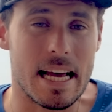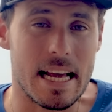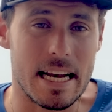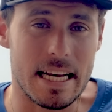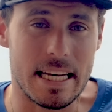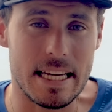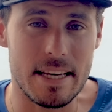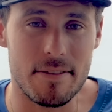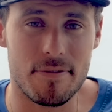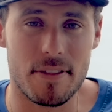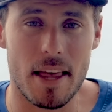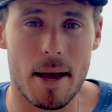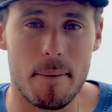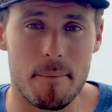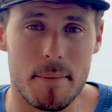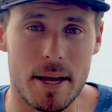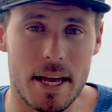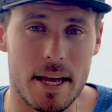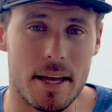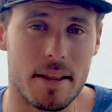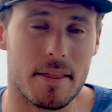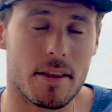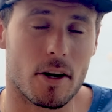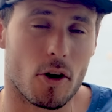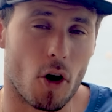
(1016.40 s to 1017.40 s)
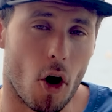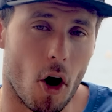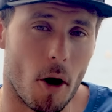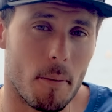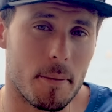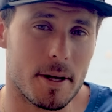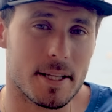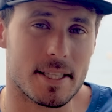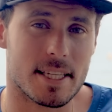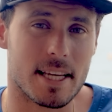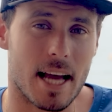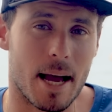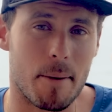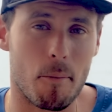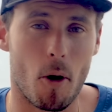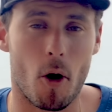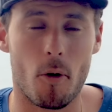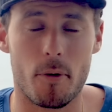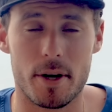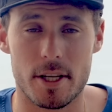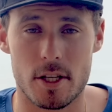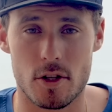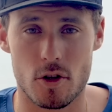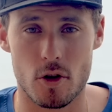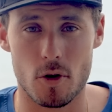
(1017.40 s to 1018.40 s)
leave them in the comments. I'm
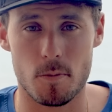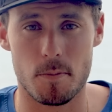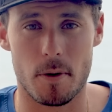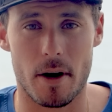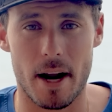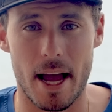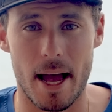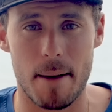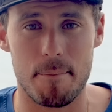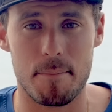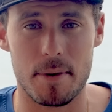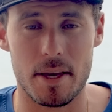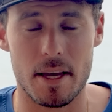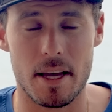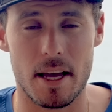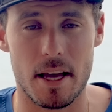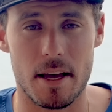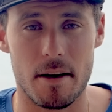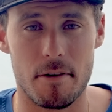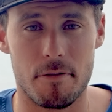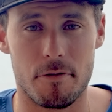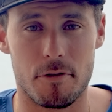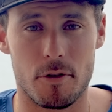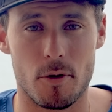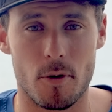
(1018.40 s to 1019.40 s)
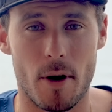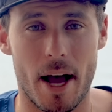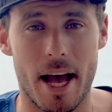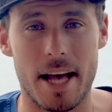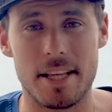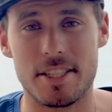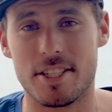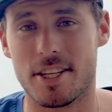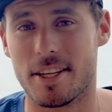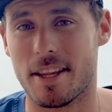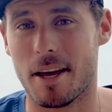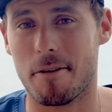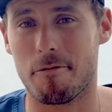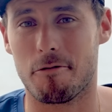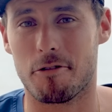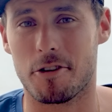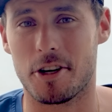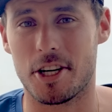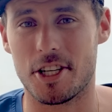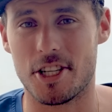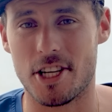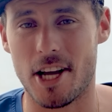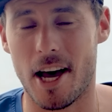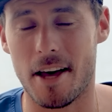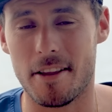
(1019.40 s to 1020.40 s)
always super happy if you answer them
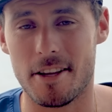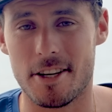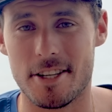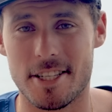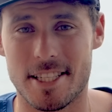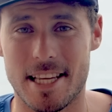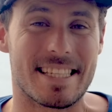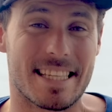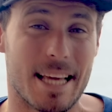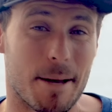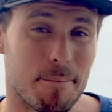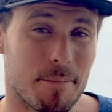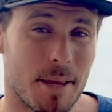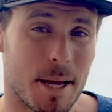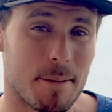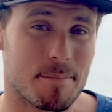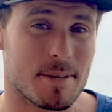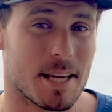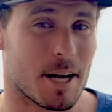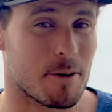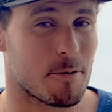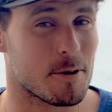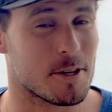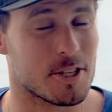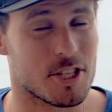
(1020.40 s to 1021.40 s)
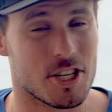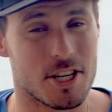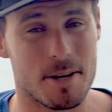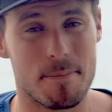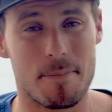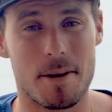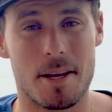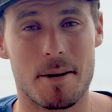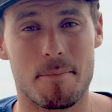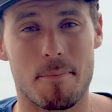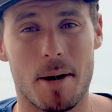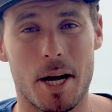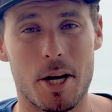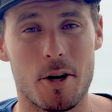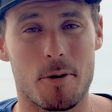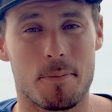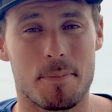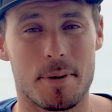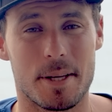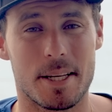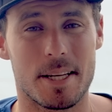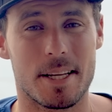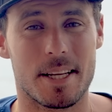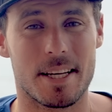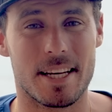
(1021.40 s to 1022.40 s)
for each other. Sometimes I will chip in my
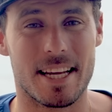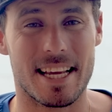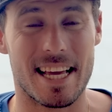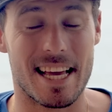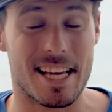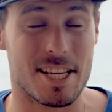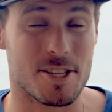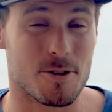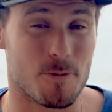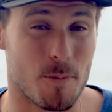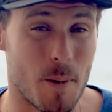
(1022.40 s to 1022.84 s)
opinion as